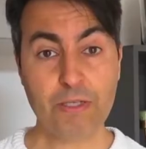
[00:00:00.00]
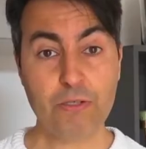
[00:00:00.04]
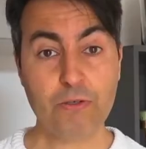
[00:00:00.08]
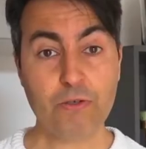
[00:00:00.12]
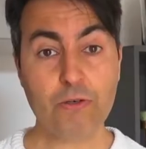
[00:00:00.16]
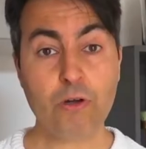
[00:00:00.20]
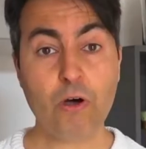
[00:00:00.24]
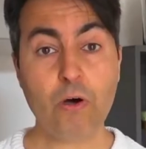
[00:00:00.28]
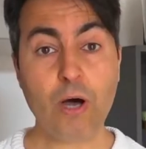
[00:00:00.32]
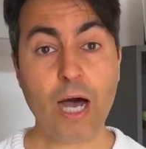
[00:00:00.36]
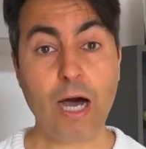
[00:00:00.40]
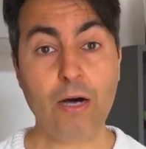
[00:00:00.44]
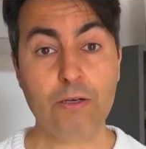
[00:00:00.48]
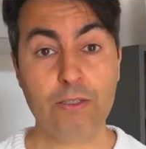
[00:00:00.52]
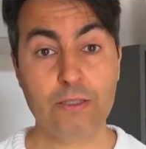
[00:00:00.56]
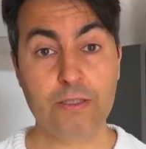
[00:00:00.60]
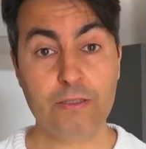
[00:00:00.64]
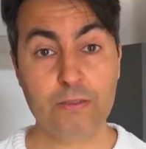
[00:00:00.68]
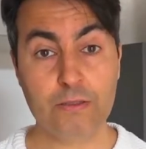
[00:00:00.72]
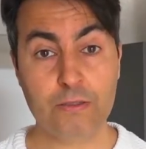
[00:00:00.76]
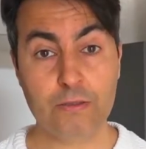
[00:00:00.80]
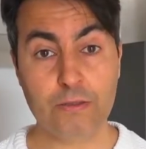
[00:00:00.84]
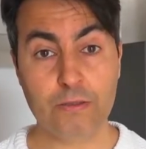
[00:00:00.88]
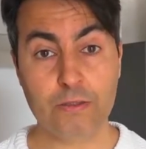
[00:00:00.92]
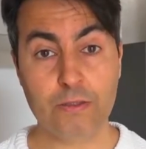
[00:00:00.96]
you know how to
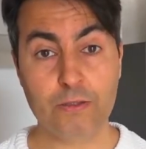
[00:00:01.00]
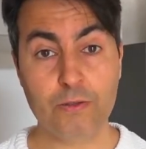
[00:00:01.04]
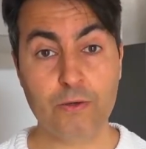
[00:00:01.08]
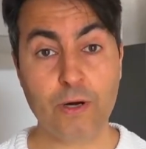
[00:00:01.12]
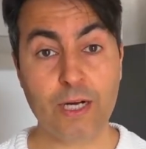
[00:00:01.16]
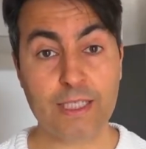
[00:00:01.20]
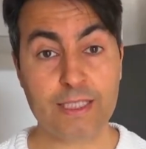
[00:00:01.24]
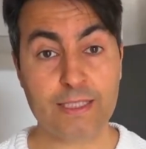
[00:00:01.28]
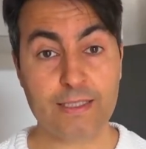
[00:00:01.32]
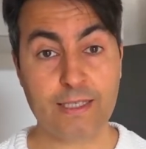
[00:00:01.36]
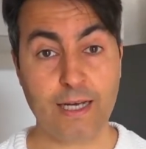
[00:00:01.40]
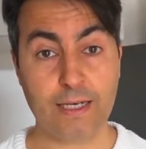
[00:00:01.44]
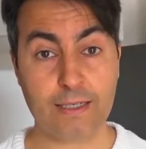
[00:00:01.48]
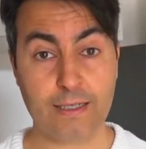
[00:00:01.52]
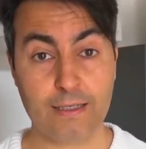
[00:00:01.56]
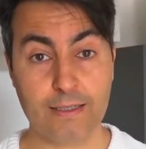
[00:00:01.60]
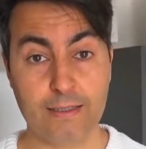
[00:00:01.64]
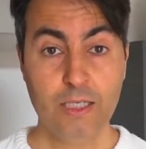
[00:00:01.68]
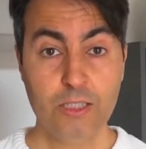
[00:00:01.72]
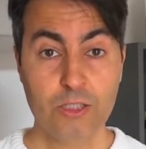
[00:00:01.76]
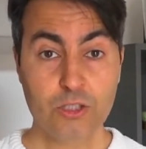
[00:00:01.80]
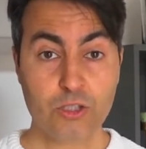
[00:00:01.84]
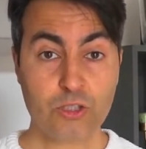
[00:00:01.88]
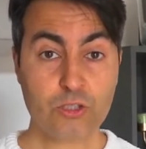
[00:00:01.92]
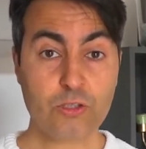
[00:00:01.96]
do. You are stuck.
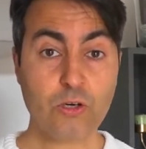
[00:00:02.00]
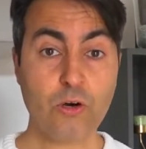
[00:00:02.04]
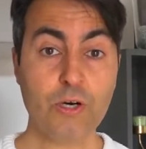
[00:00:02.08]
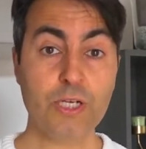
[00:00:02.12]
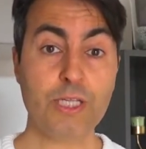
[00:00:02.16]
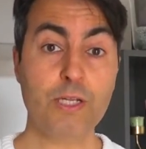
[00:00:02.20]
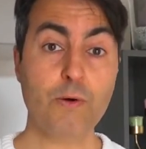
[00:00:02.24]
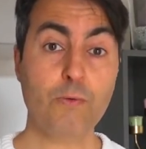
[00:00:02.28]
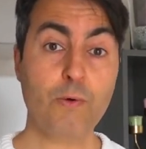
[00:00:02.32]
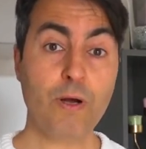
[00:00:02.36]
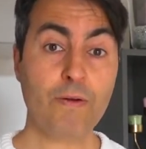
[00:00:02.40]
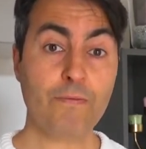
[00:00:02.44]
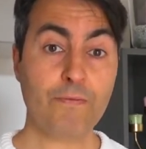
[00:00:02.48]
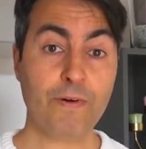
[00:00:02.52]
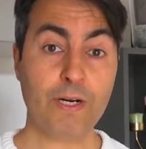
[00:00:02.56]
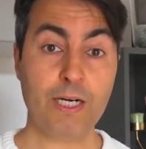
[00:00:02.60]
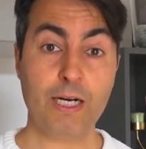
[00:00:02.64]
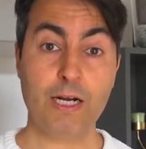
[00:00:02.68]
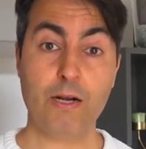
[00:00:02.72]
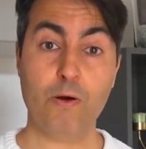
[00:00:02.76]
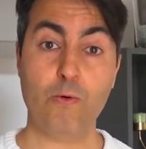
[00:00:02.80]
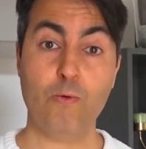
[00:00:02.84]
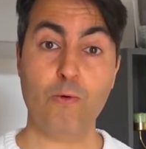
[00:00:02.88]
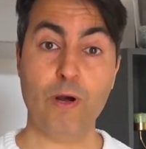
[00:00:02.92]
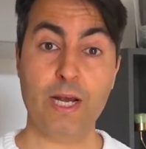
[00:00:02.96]
So in the One
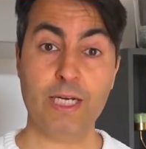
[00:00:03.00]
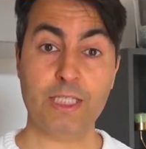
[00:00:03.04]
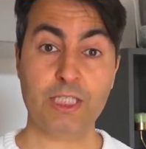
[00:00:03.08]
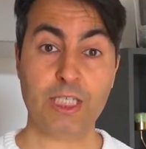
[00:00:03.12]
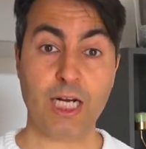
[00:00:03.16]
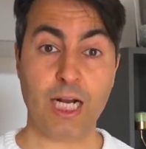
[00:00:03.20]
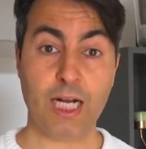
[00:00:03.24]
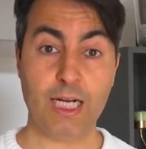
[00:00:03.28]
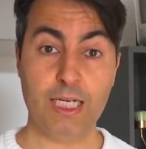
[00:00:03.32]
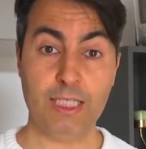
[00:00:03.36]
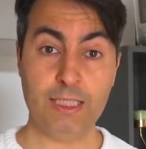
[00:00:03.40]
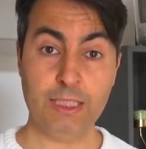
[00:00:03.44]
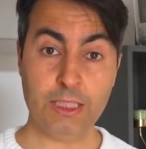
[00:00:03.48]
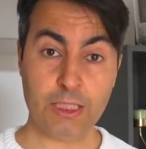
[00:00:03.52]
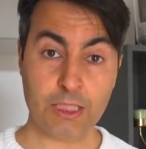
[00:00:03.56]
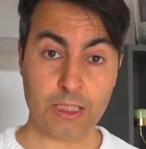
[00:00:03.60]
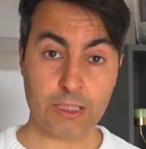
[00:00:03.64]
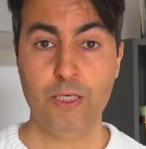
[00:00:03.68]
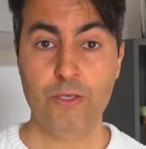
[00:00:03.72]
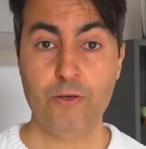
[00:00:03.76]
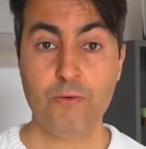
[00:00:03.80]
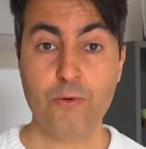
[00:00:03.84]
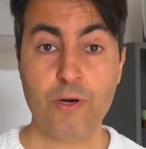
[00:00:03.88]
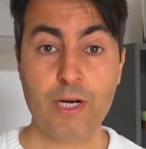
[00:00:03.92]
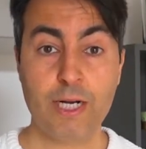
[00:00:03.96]
Funnel Away Challenge,
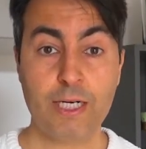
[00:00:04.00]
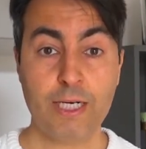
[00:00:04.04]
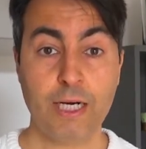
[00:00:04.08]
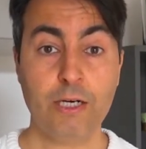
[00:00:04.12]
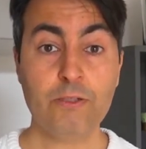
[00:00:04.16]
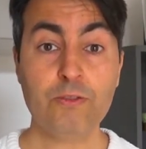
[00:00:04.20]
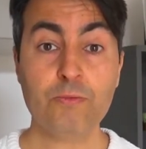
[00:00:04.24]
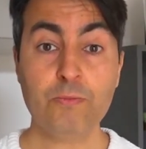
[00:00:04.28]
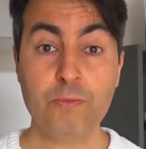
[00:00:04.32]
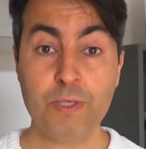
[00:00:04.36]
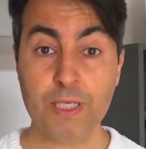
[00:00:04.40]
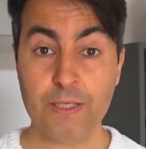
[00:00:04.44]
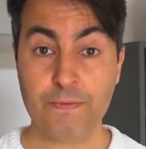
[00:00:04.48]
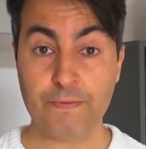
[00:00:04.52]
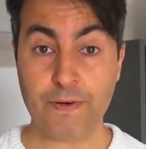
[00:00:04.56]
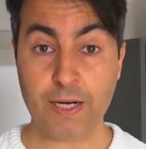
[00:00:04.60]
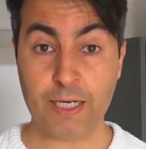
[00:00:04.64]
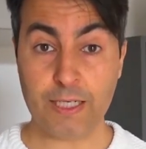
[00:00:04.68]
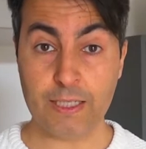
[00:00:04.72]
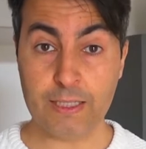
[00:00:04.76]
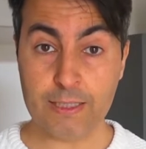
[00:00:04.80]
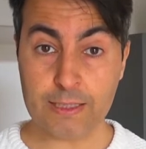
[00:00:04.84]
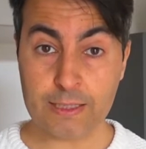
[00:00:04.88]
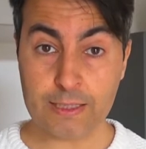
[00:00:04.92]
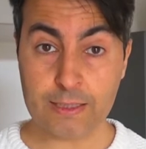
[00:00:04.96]
you will learn how to build
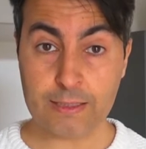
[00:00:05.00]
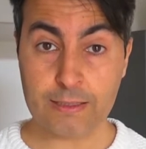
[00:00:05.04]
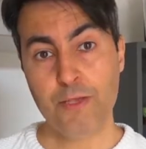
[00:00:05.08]
funnels.